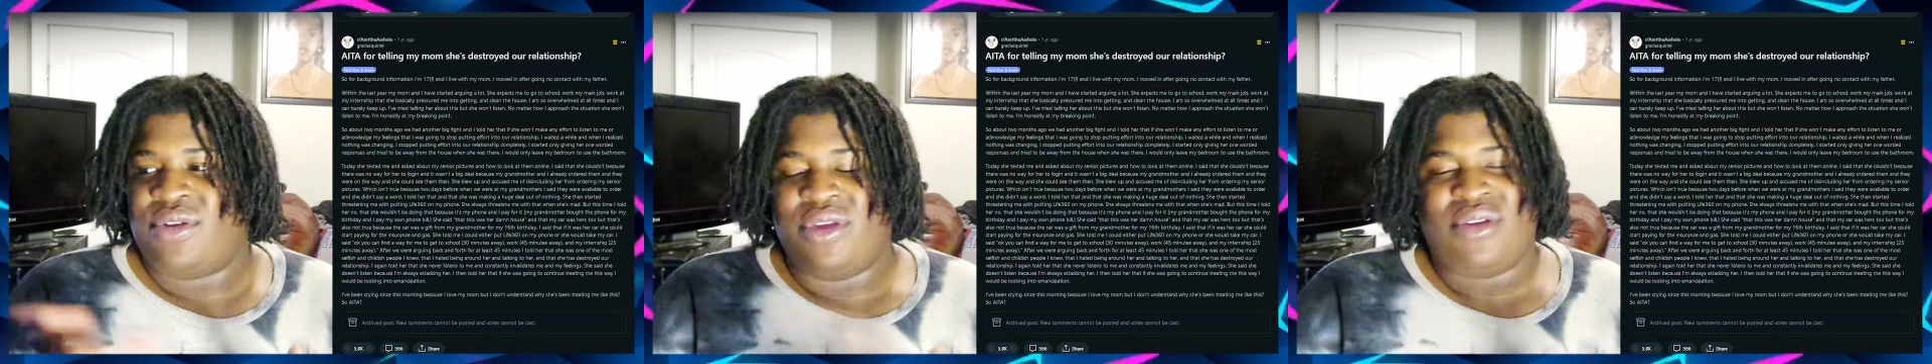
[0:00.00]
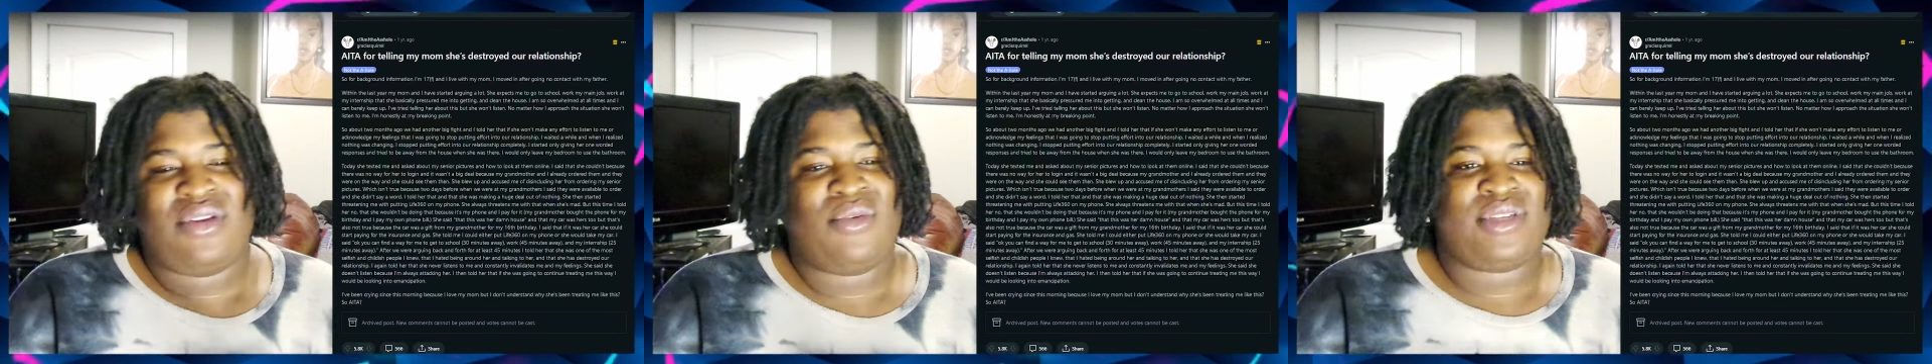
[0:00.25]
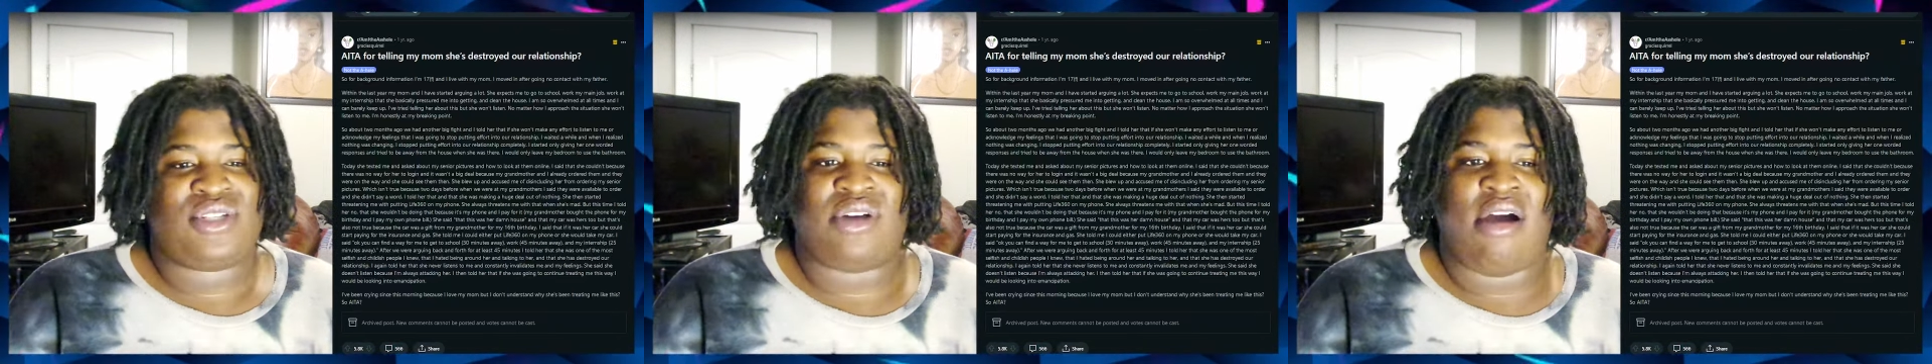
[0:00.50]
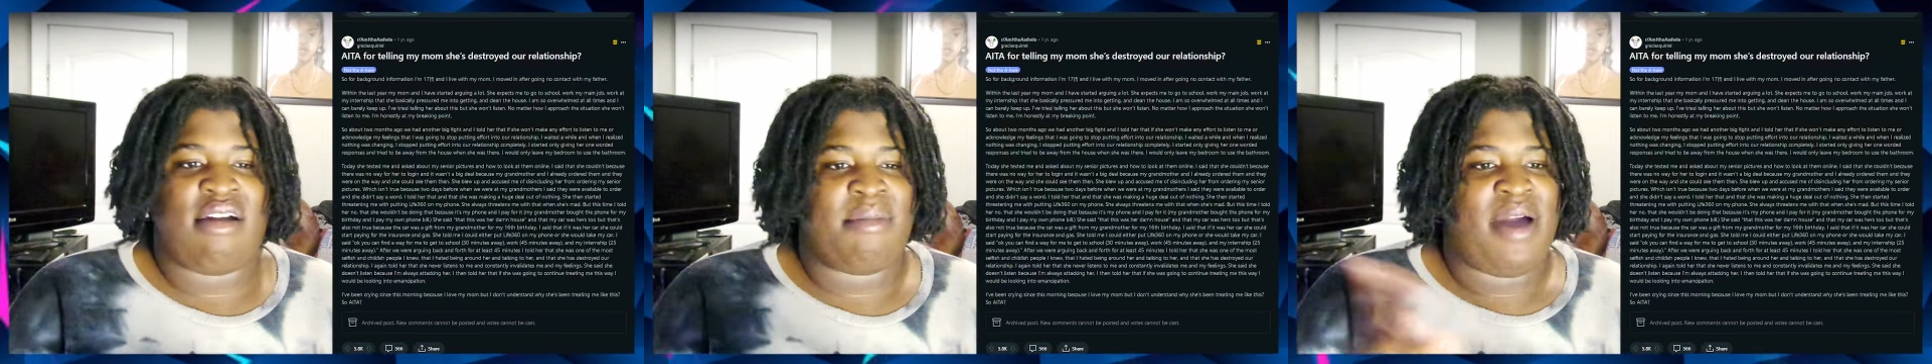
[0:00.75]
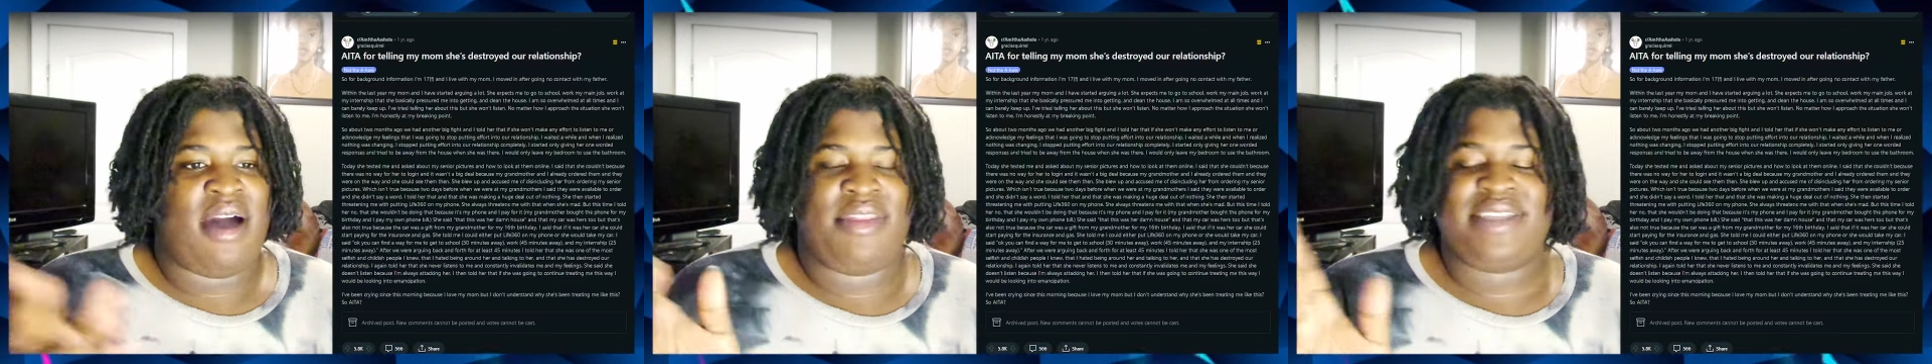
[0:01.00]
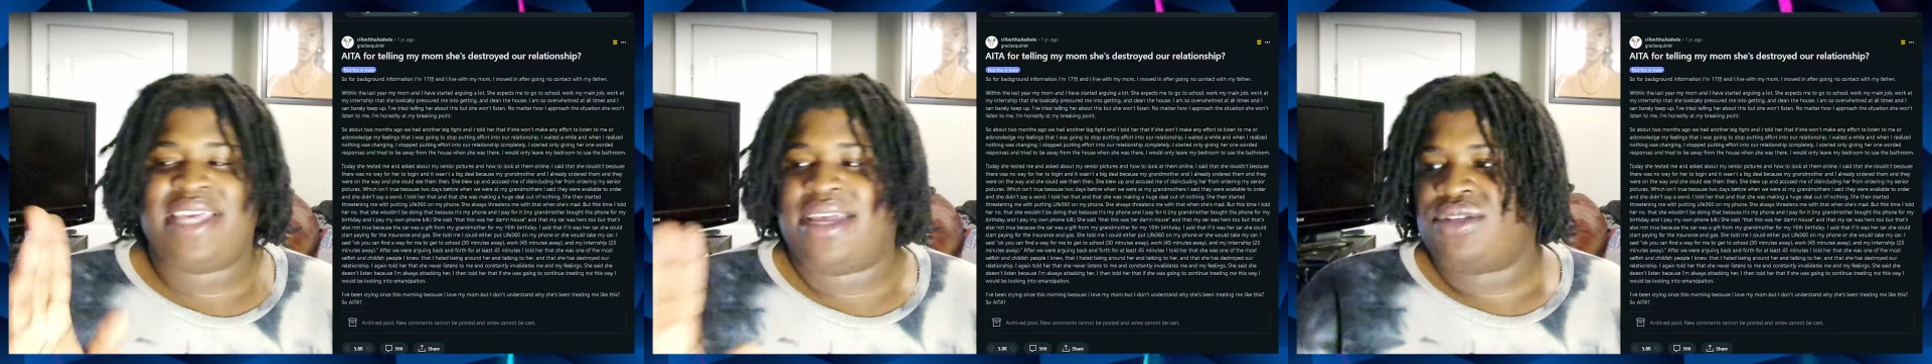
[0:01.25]
You don't know what you're talking about.
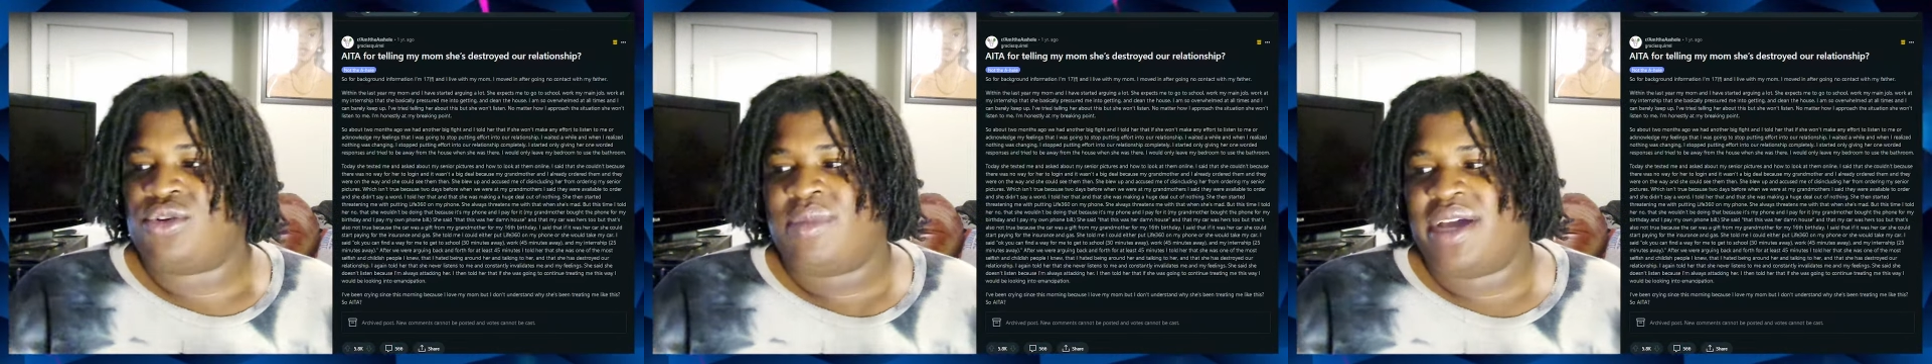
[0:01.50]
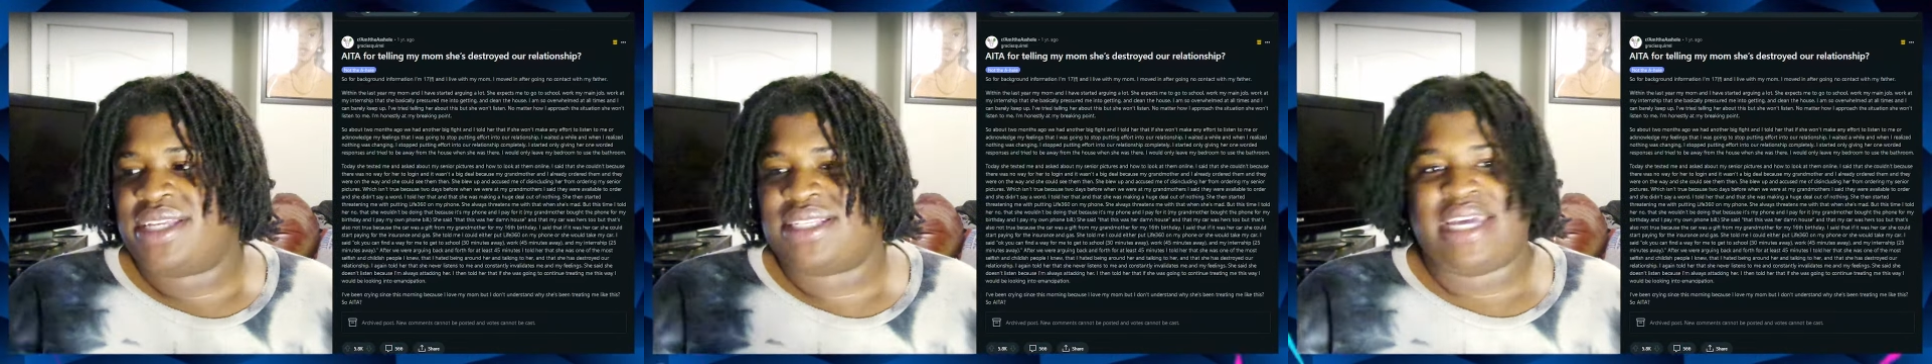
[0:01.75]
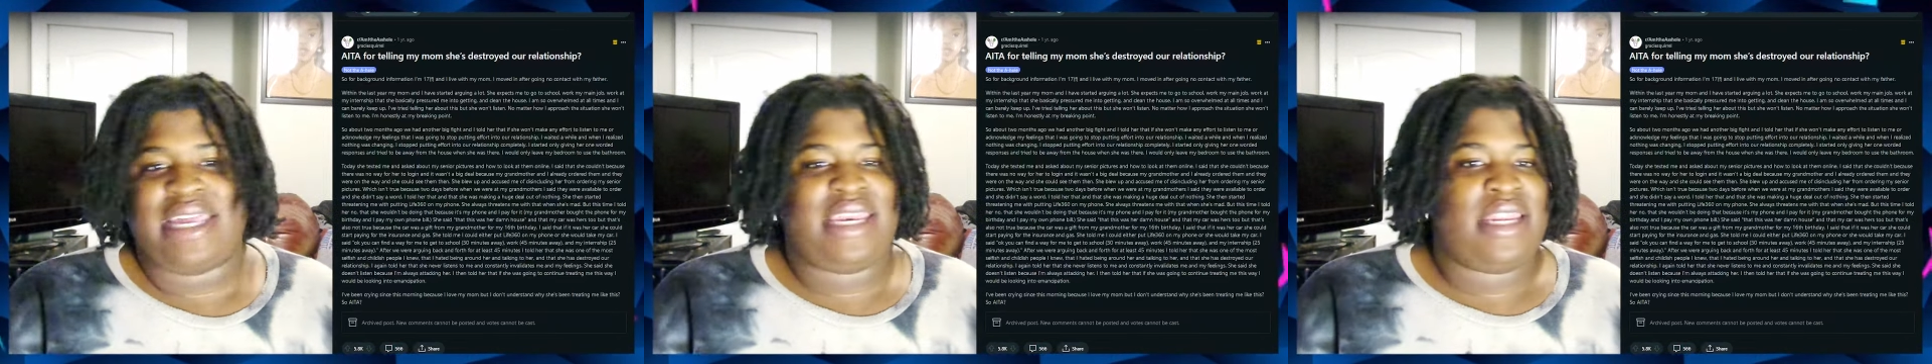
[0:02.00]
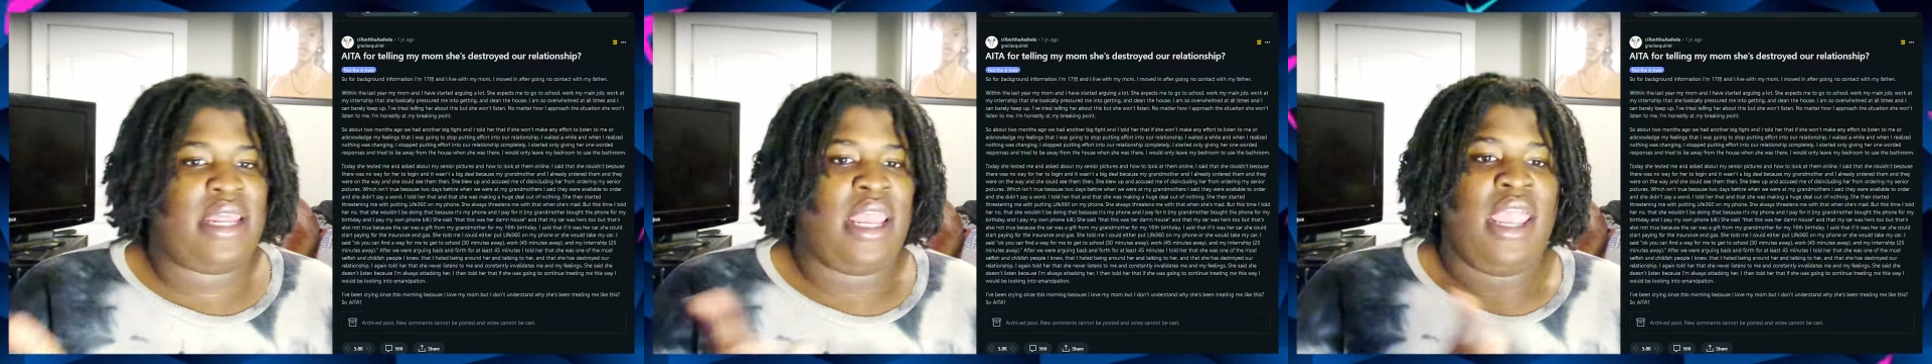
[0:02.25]
This ain't too much. Da, da, da, da.